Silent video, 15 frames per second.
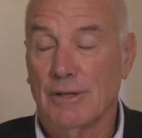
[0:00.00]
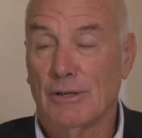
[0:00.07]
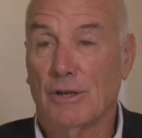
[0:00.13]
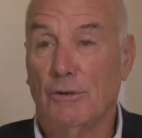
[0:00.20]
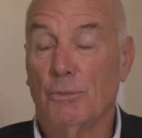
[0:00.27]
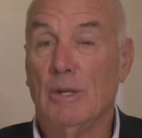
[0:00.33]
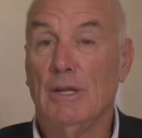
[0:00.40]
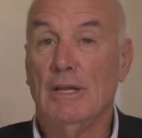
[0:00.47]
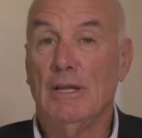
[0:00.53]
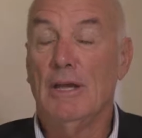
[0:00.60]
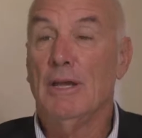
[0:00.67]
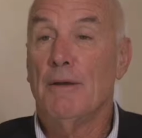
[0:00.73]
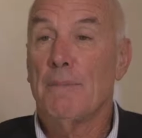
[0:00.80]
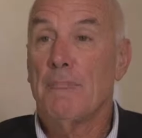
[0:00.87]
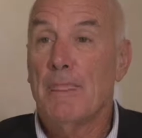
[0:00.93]
Can we
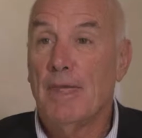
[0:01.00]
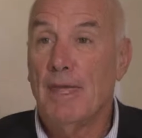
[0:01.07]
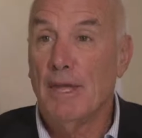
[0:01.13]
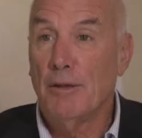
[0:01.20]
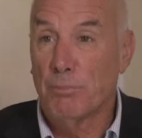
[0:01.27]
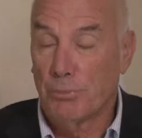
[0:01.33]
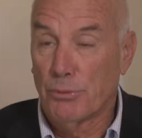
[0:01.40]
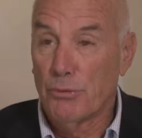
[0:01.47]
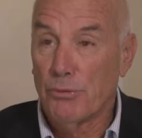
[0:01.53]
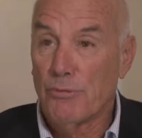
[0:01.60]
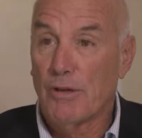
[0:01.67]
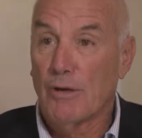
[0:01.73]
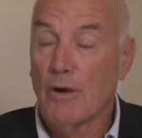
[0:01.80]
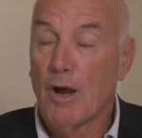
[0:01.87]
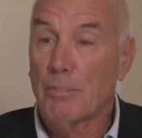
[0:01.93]
improve
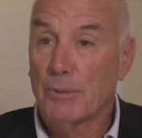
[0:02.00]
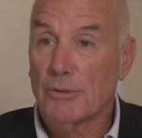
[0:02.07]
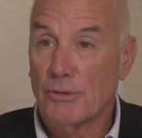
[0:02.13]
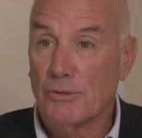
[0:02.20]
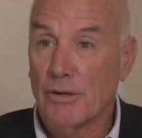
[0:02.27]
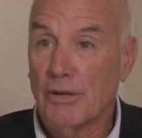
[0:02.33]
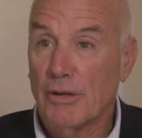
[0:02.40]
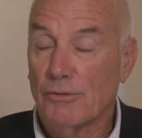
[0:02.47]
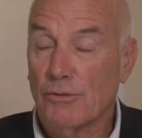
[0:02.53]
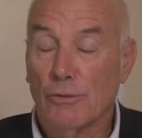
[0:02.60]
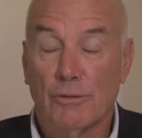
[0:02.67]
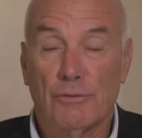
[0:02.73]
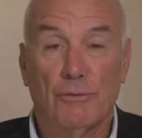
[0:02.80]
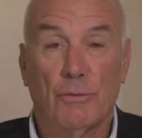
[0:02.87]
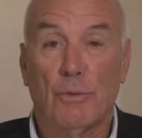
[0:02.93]
their opportunities
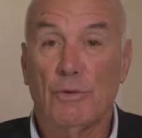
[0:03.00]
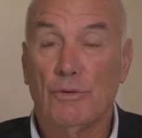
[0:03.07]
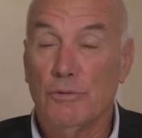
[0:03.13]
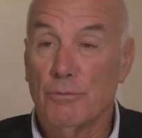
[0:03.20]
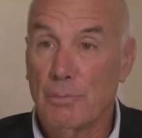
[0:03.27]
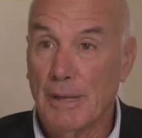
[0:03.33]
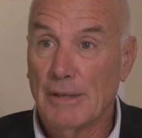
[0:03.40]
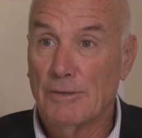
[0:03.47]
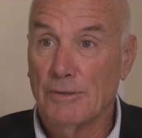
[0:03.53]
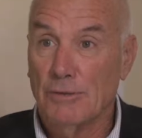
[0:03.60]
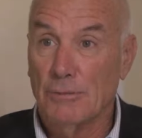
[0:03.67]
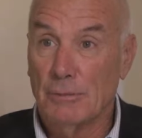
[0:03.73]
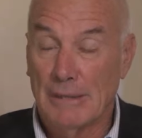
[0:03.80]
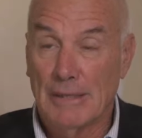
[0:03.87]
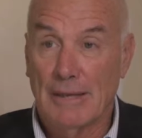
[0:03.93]
going forward? You bet
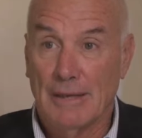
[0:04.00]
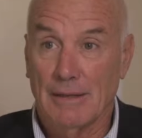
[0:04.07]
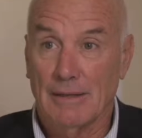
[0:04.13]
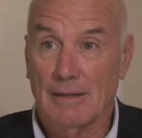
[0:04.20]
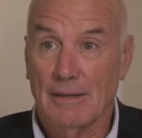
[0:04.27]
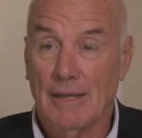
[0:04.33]
we can.